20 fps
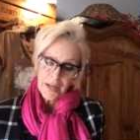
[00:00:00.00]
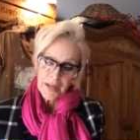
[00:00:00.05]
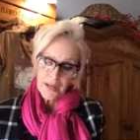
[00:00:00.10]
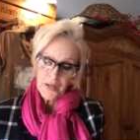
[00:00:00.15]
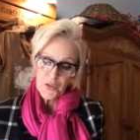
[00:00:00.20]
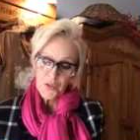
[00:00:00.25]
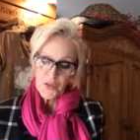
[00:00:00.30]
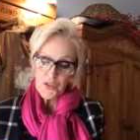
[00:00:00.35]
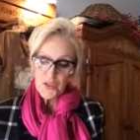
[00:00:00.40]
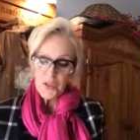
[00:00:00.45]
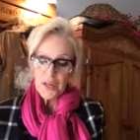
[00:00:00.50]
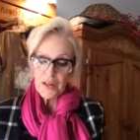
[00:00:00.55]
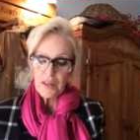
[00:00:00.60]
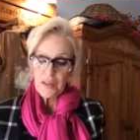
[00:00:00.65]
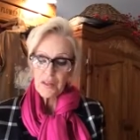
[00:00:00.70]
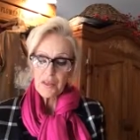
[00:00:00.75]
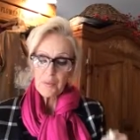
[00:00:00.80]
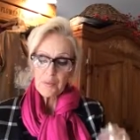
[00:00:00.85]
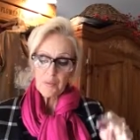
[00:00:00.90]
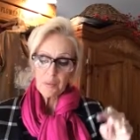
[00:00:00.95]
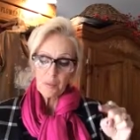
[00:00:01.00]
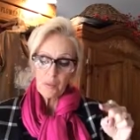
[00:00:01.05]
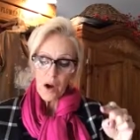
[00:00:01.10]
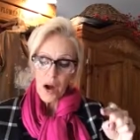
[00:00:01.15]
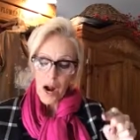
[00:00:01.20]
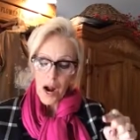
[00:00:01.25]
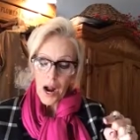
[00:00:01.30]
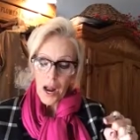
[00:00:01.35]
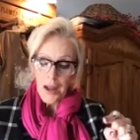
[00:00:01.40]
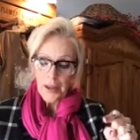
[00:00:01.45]
Instead of the
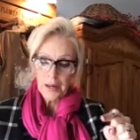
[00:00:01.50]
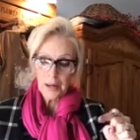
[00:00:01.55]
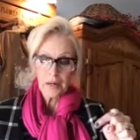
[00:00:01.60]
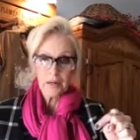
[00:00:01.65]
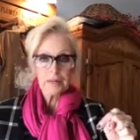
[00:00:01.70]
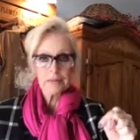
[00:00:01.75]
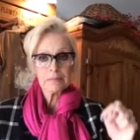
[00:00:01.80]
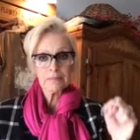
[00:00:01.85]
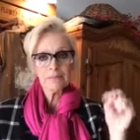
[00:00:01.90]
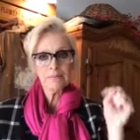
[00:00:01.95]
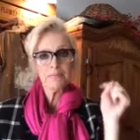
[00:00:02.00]
briar.